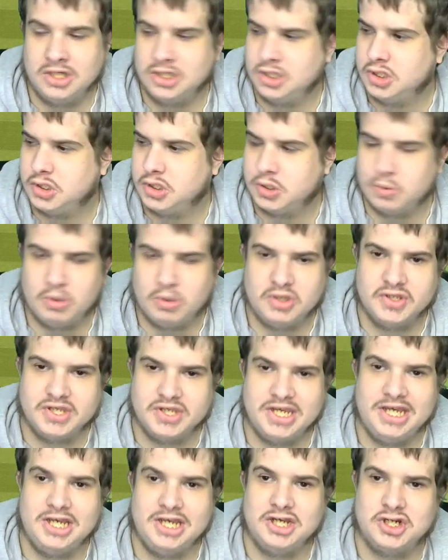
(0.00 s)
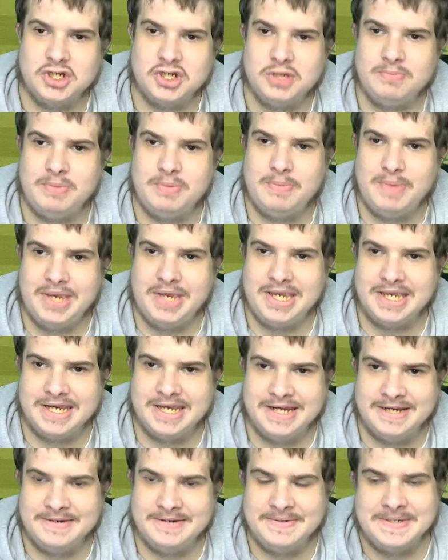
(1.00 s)
Swansea should be
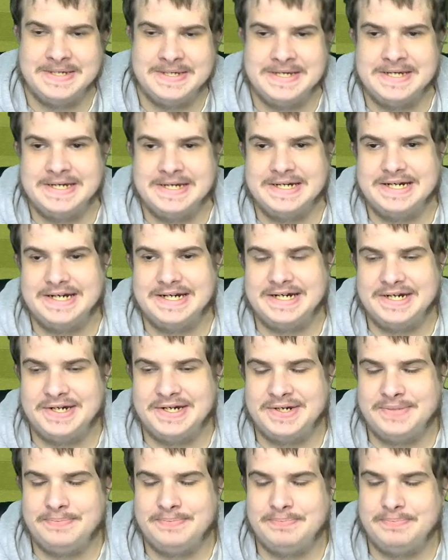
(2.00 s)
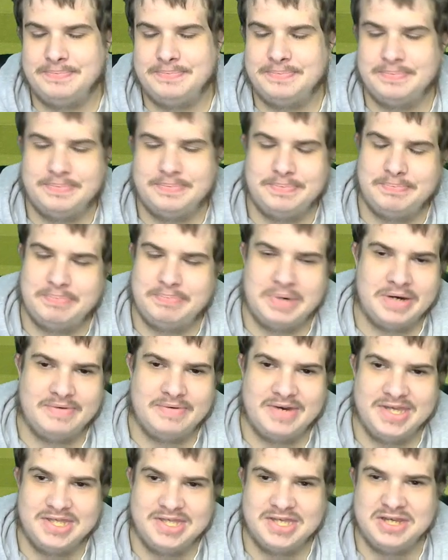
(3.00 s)
beating. Um, but
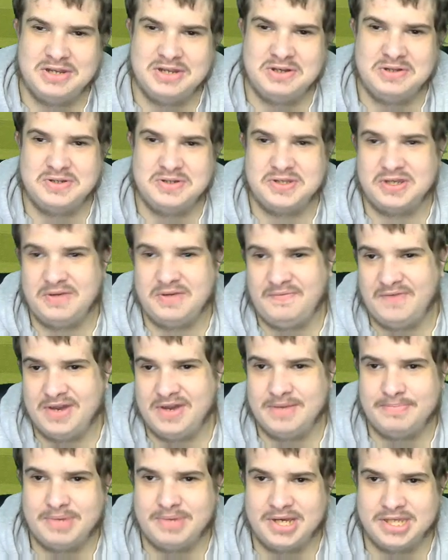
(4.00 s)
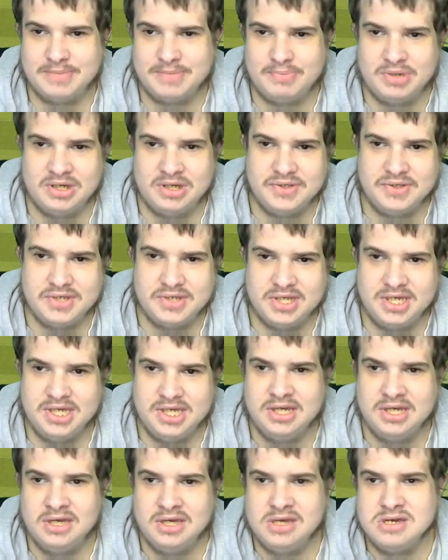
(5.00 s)
they didn't, so fair play to
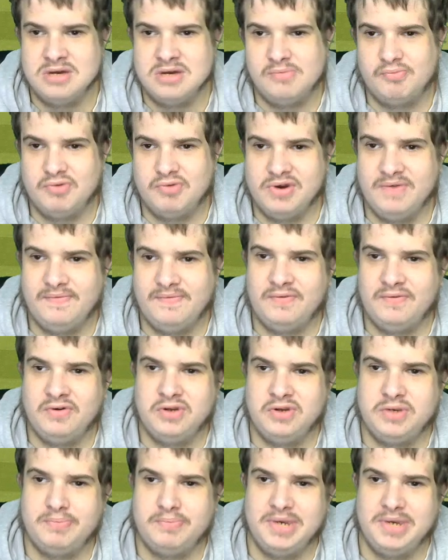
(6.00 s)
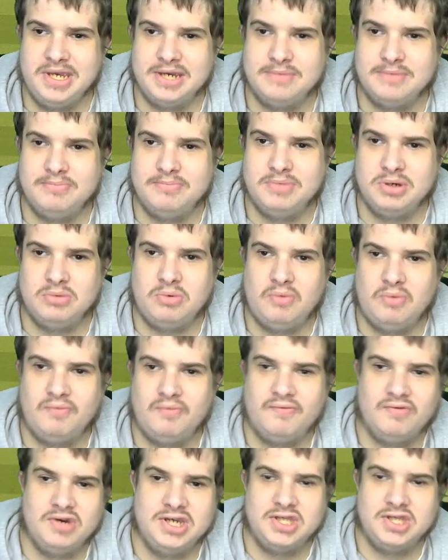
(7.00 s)
Barnsley. Brentford beating Millwall
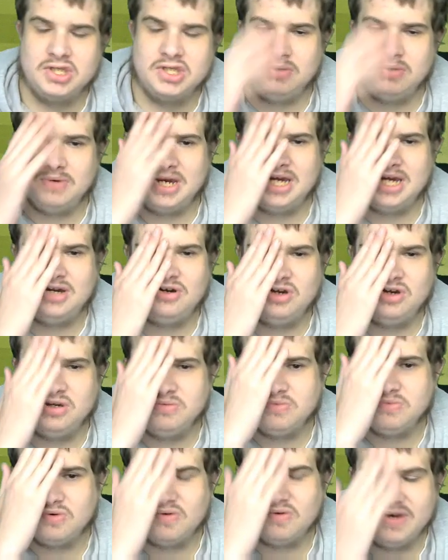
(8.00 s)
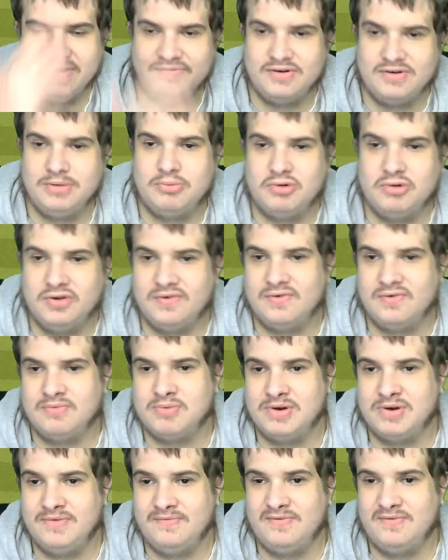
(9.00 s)
3 2 at home. Great three points for
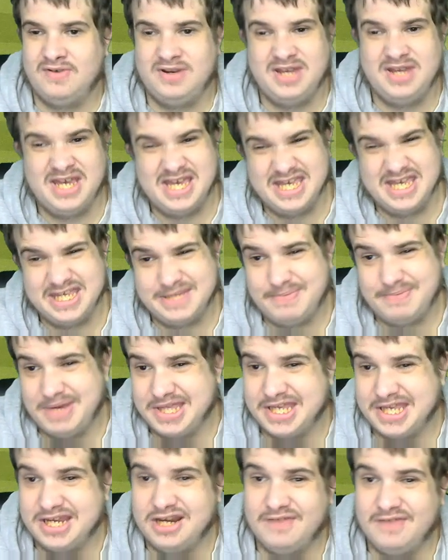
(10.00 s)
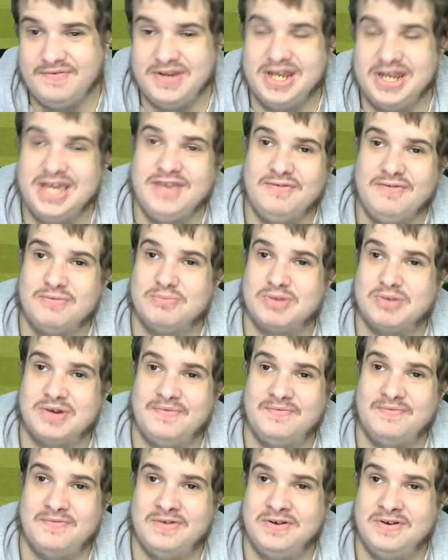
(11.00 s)
Brentford. Expecting nothing less from
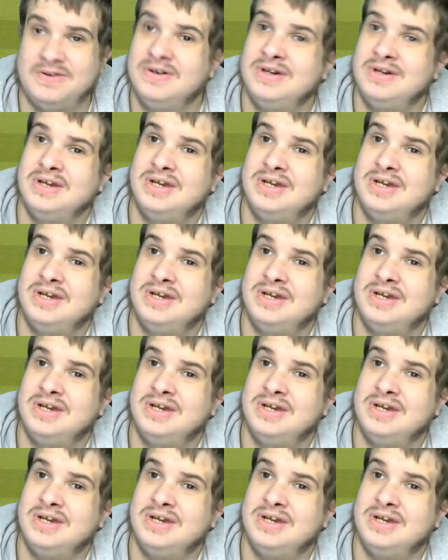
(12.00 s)
Brentford.